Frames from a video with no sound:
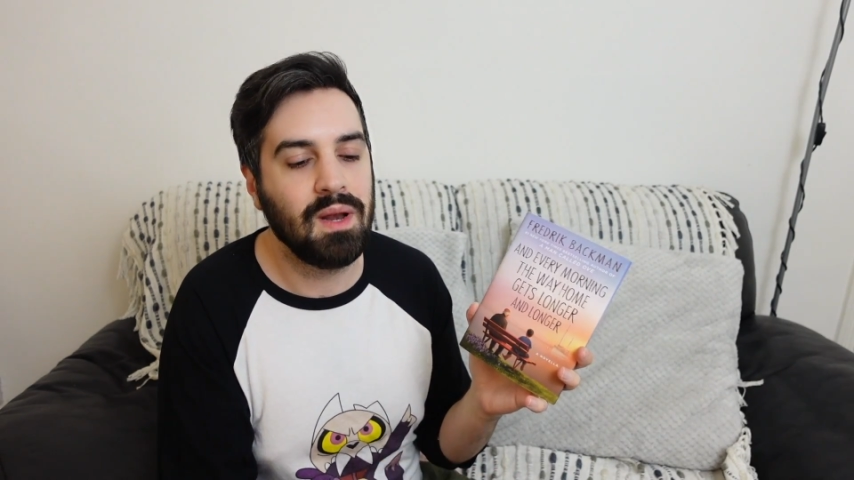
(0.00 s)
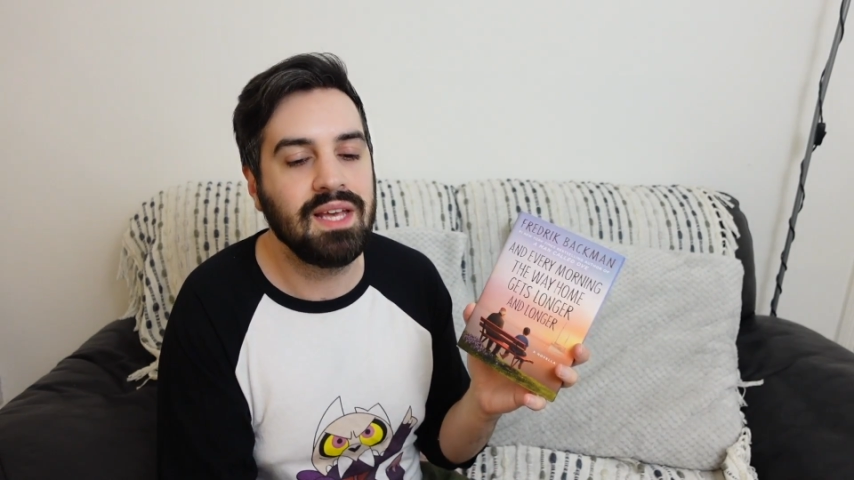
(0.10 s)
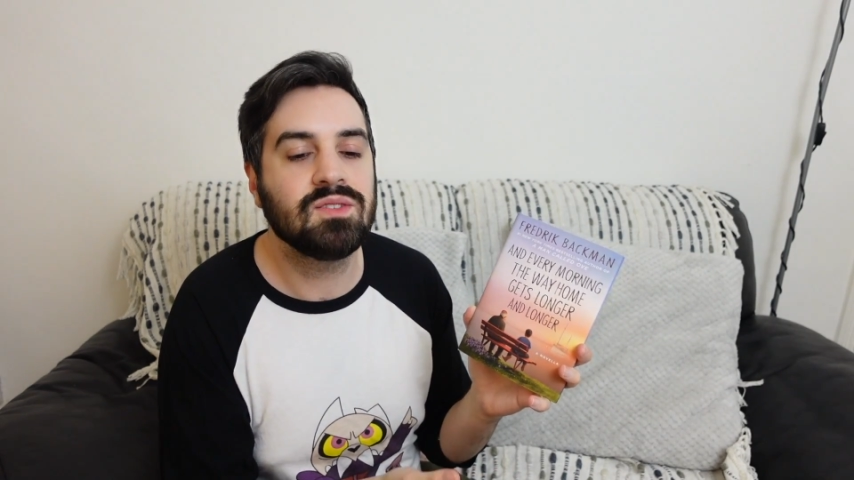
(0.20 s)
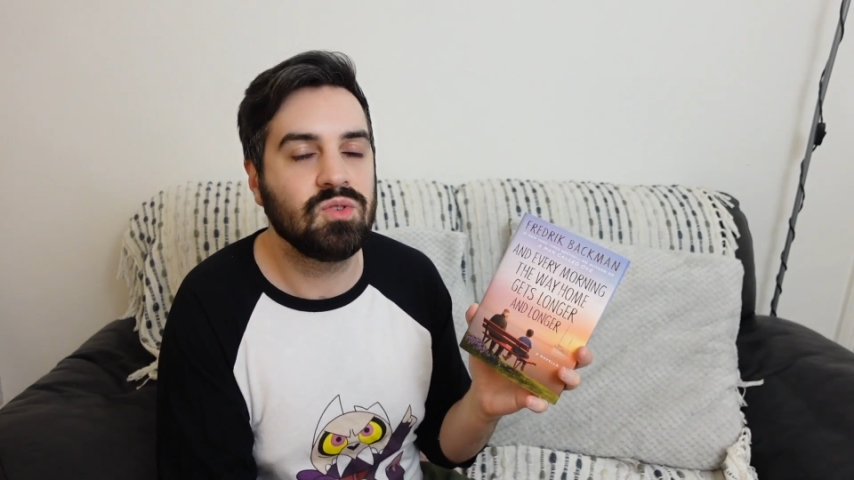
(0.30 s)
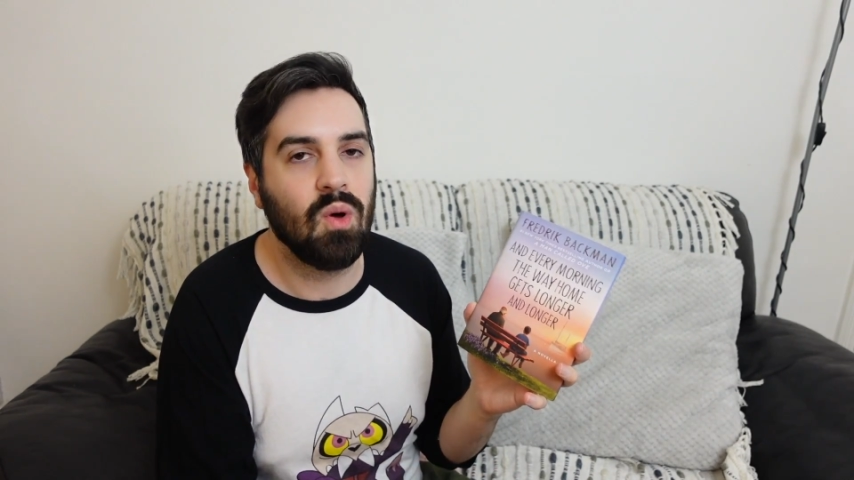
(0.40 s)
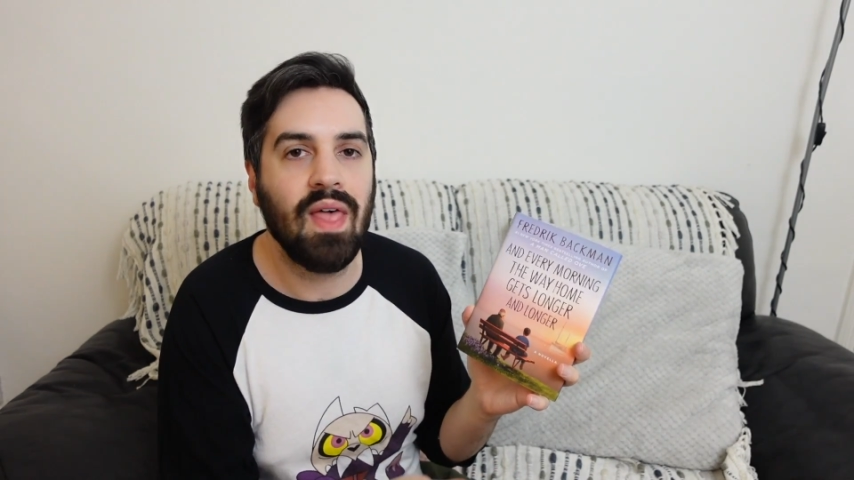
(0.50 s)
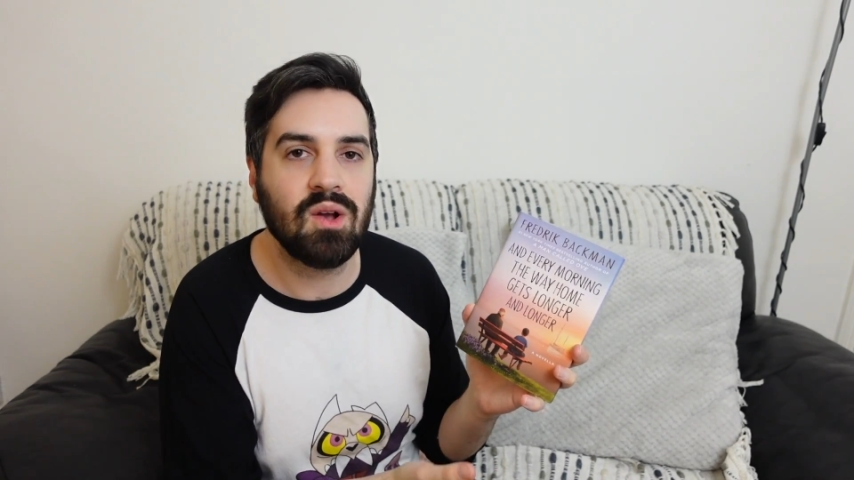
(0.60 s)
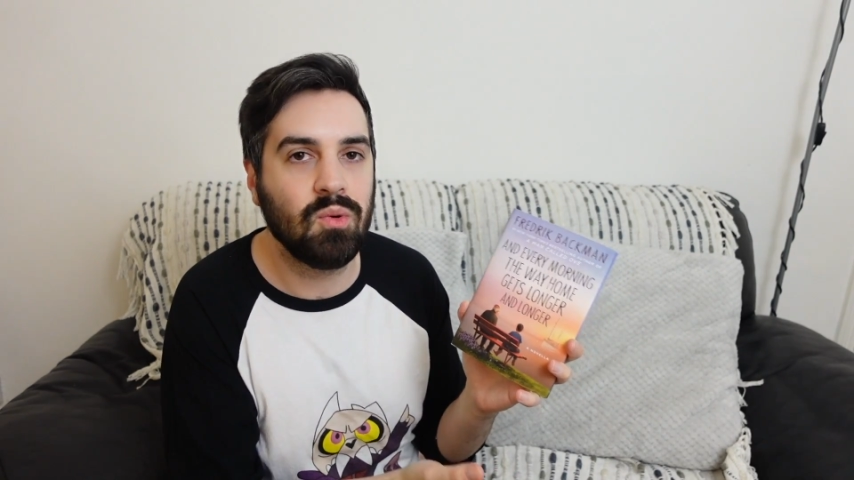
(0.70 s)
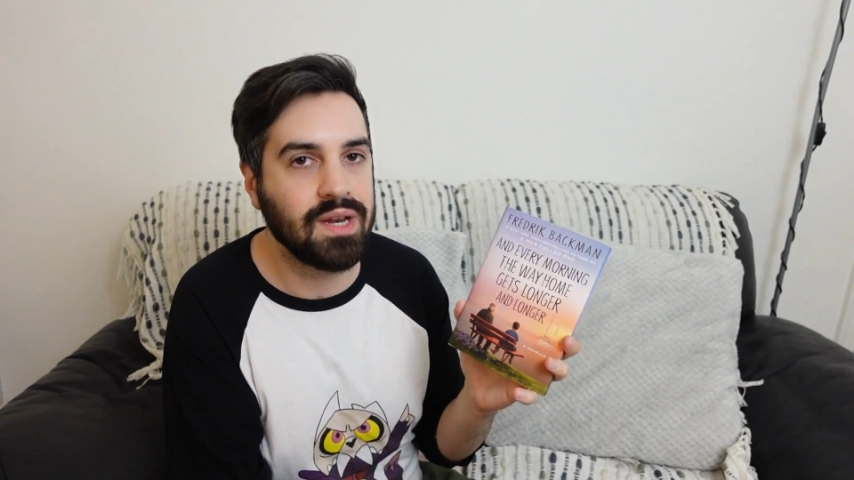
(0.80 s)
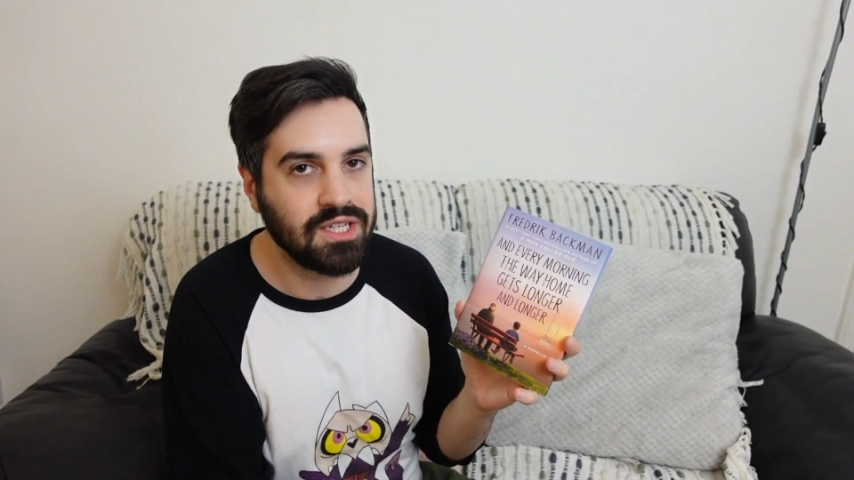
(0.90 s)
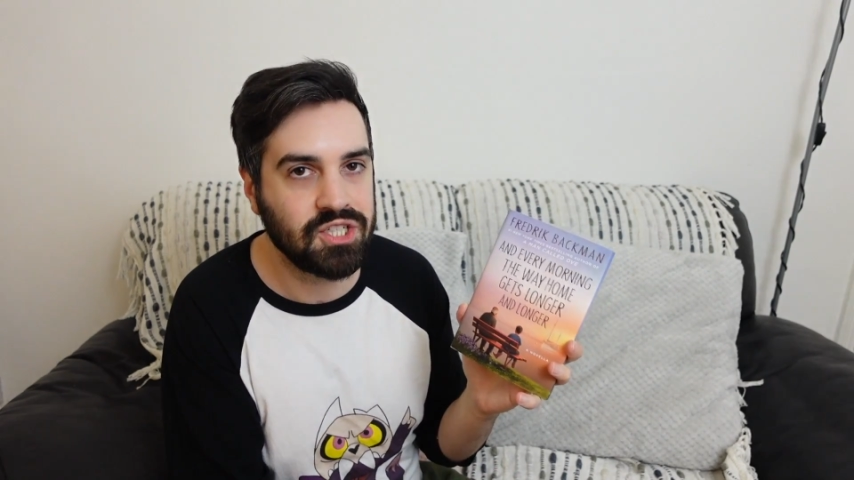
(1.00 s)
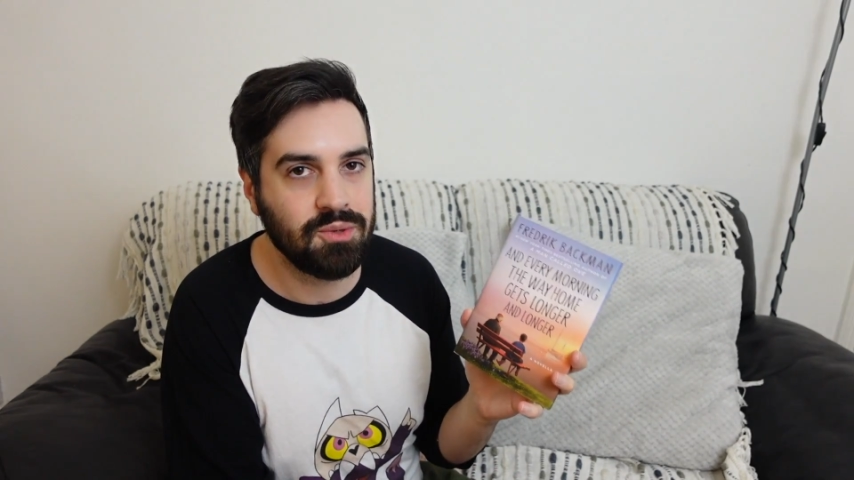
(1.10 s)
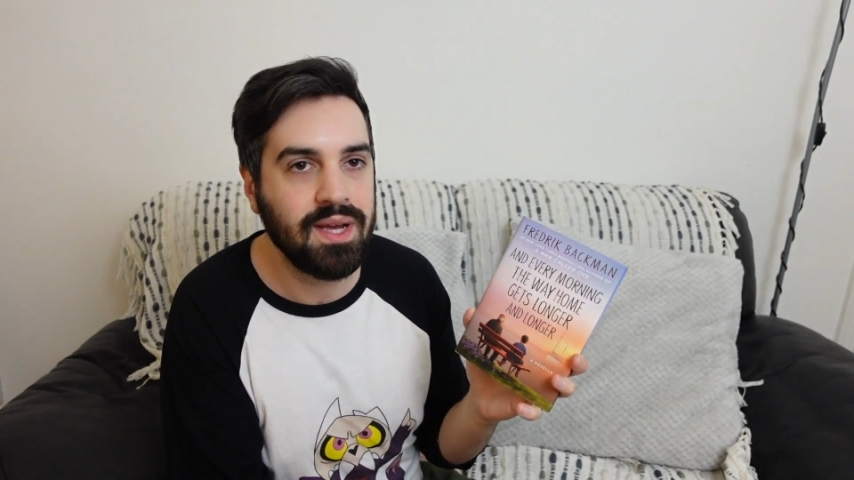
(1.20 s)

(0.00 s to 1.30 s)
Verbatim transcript: please know that going into